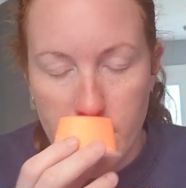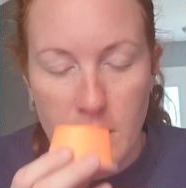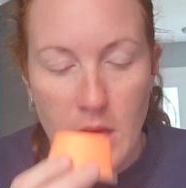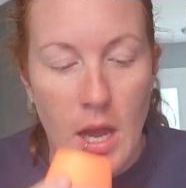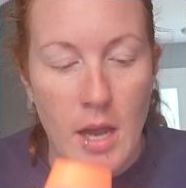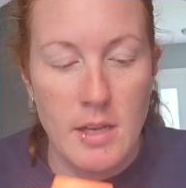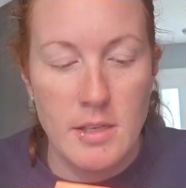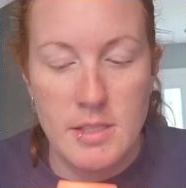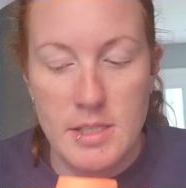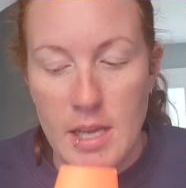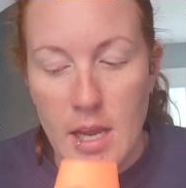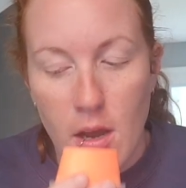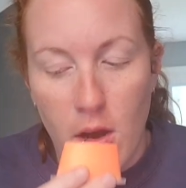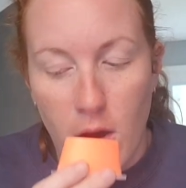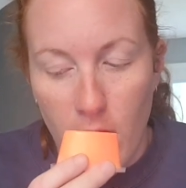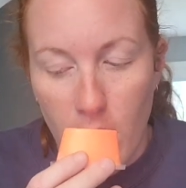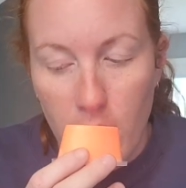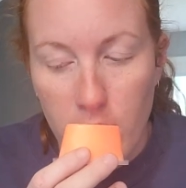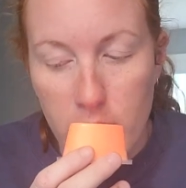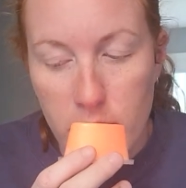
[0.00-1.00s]
I'd say
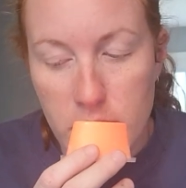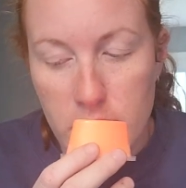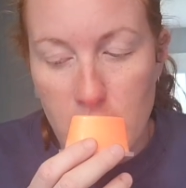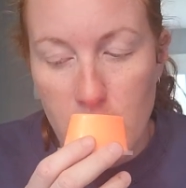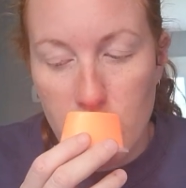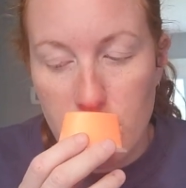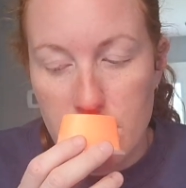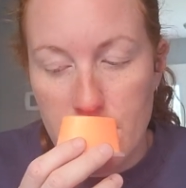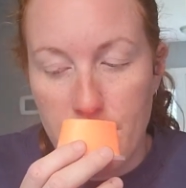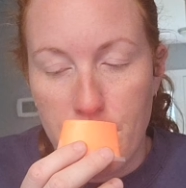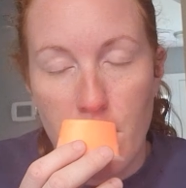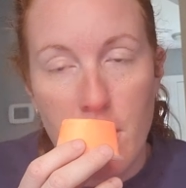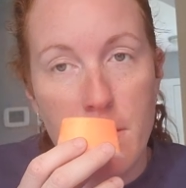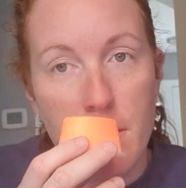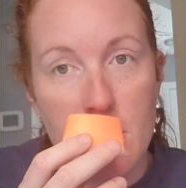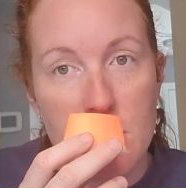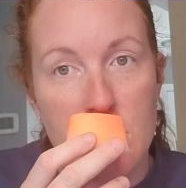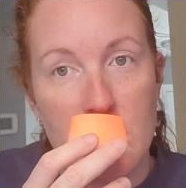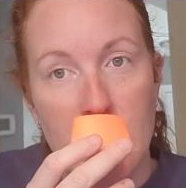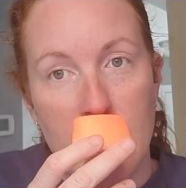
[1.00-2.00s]
all of those notes are pretty
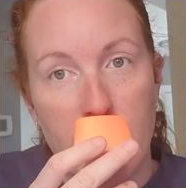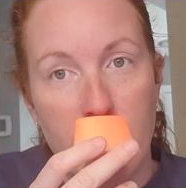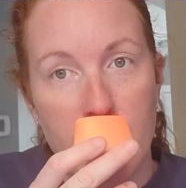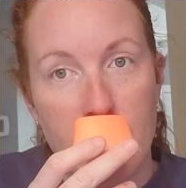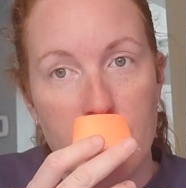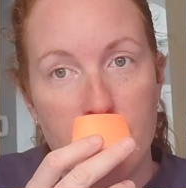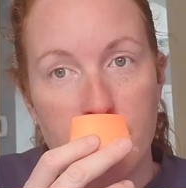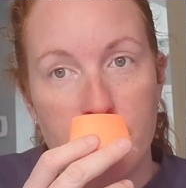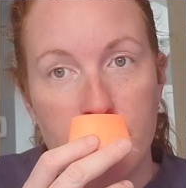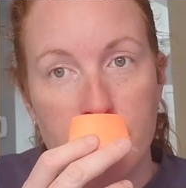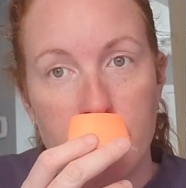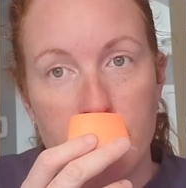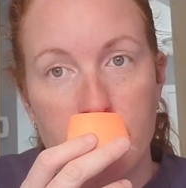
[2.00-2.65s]
much even.